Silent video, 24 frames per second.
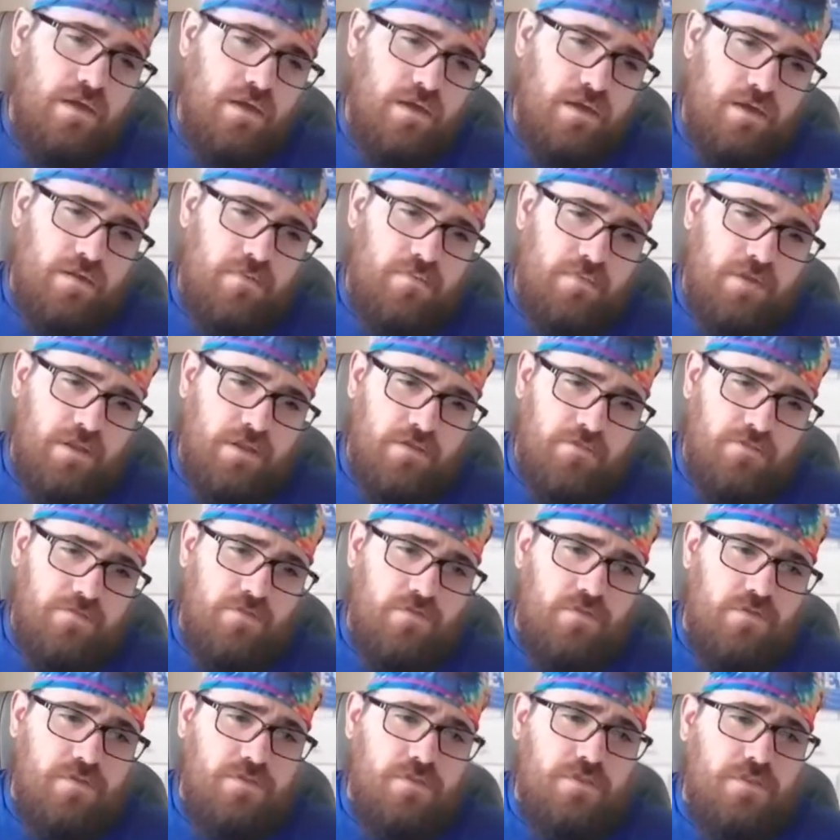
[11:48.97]
And, of
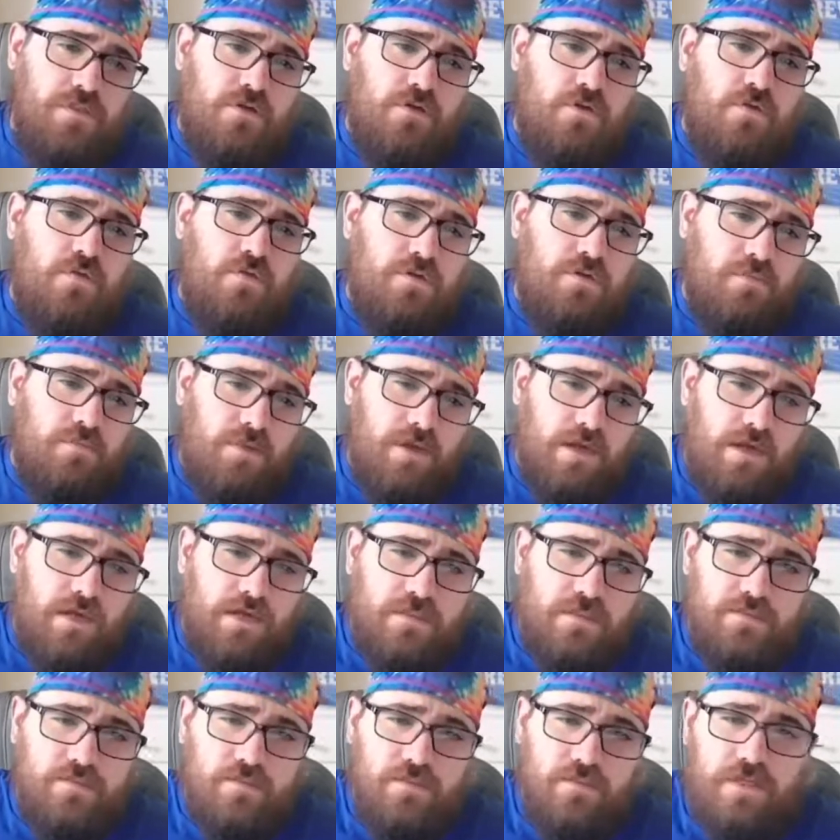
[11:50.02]
course, the
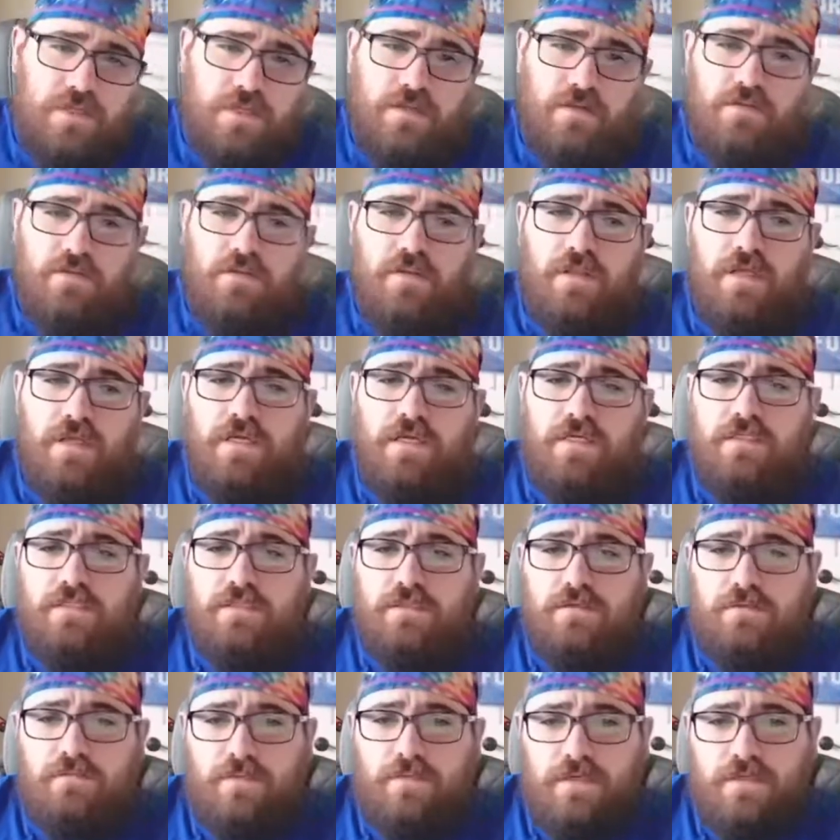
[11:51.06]
quarterbacks. What I don't like
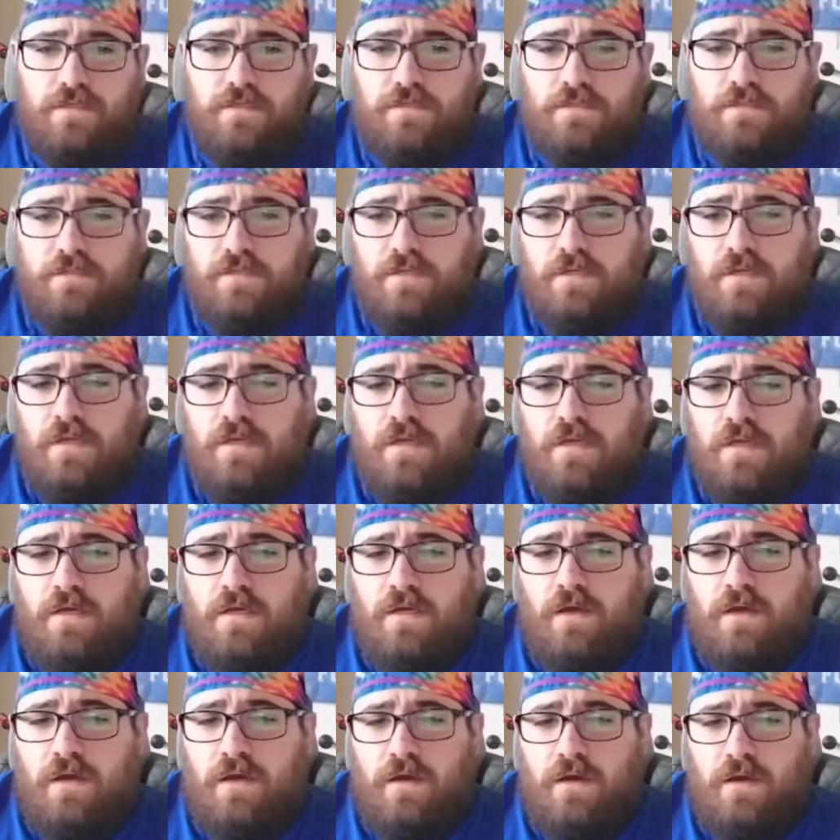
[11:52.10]
so much,
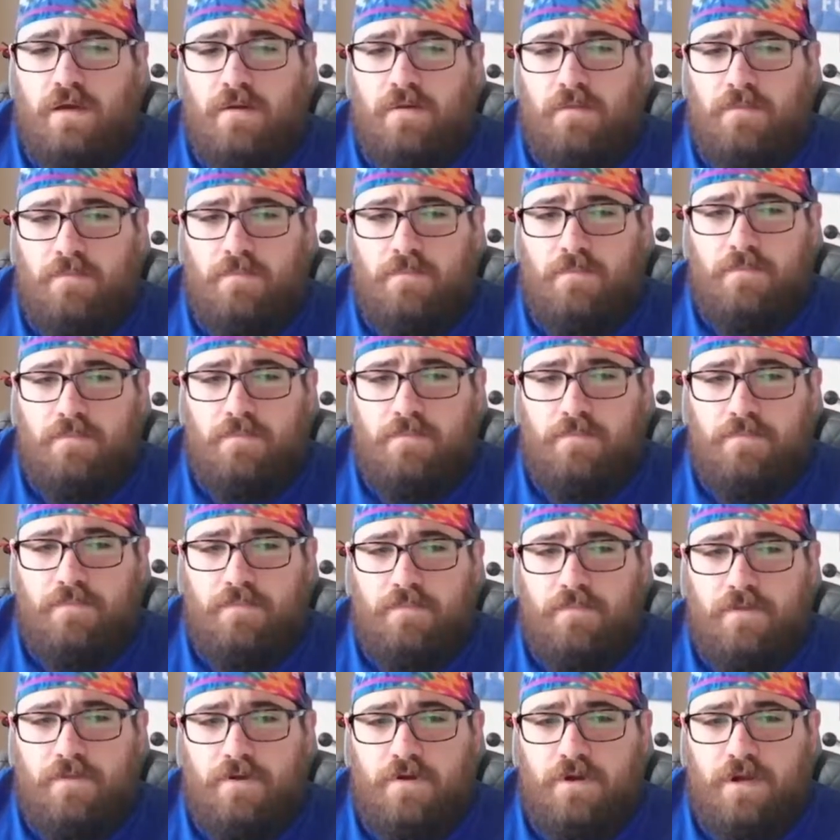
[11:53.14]

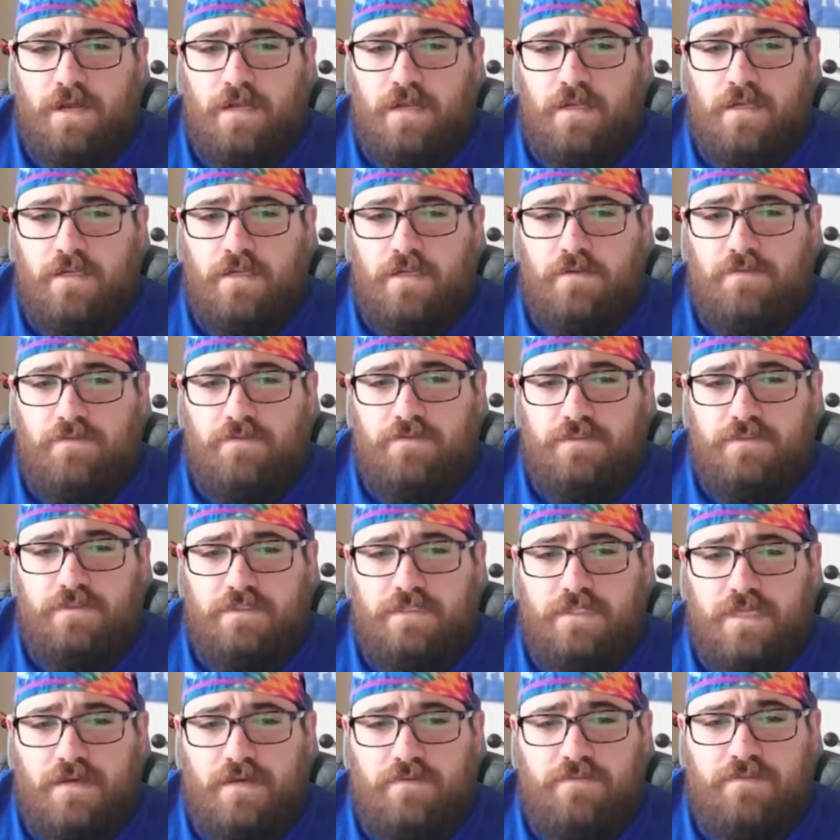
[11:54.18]
granted,
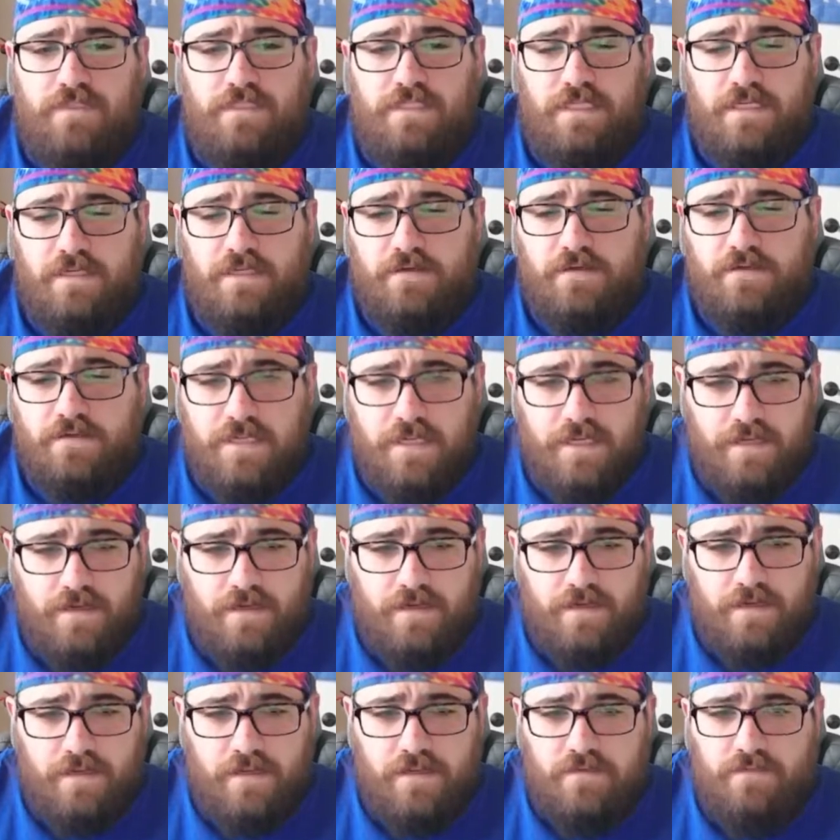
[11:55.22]
Devin
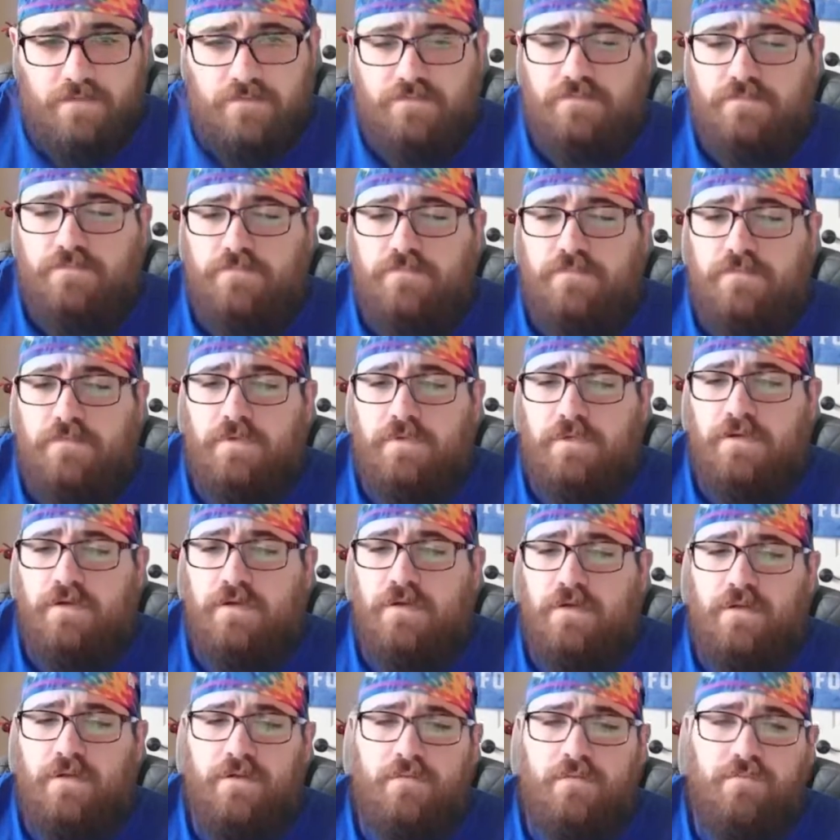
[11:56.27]
Singletary,
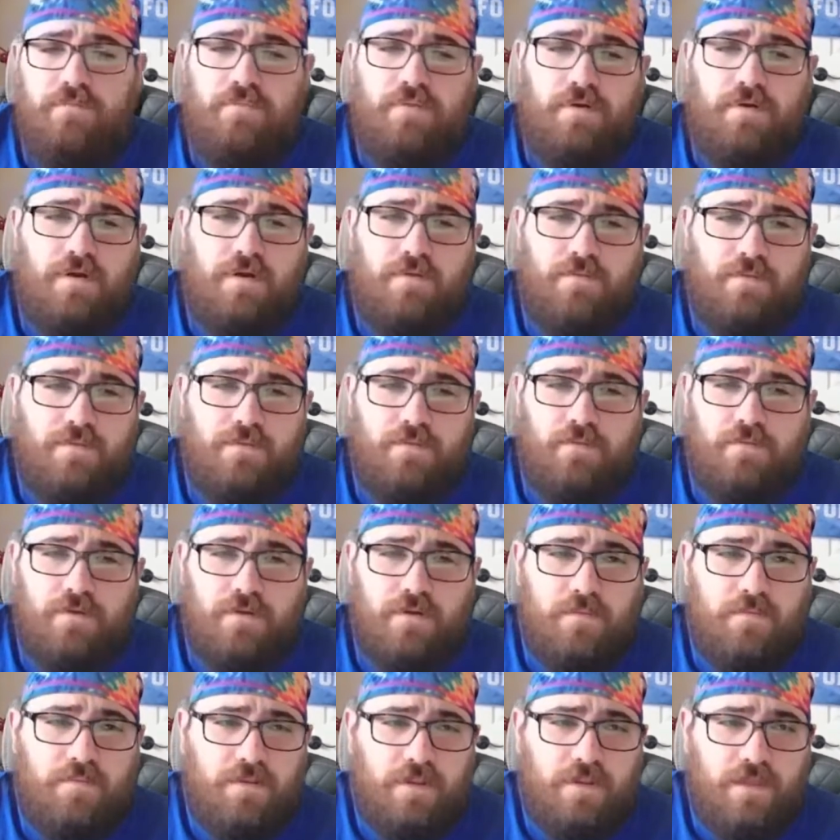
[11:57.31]
you're going to probably
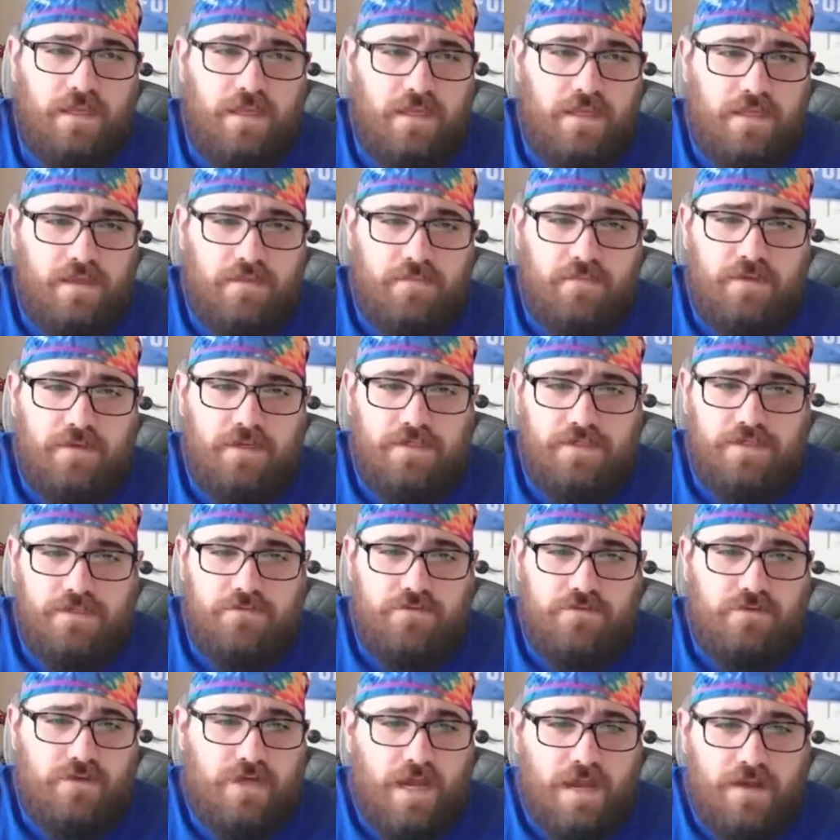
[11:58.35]
want to play him
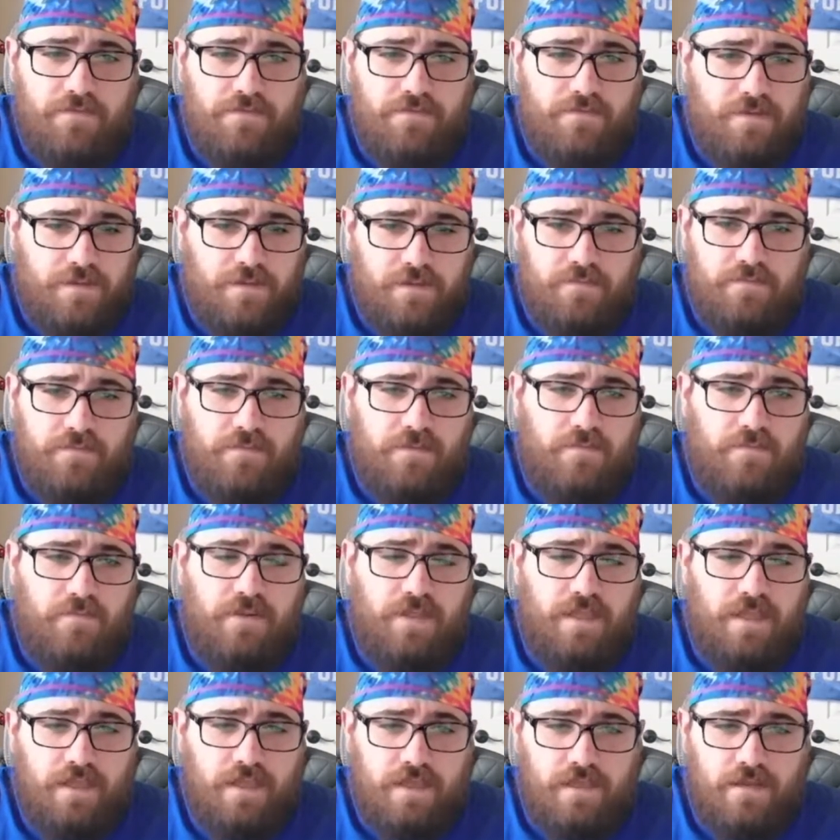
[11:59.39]
because you drafted him to
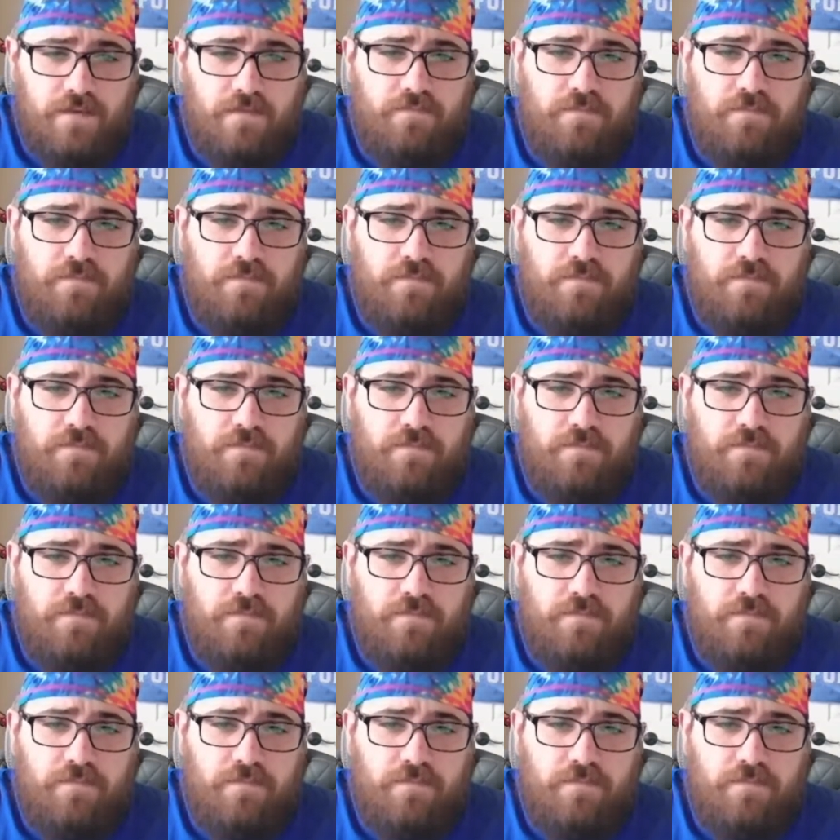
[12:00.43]
play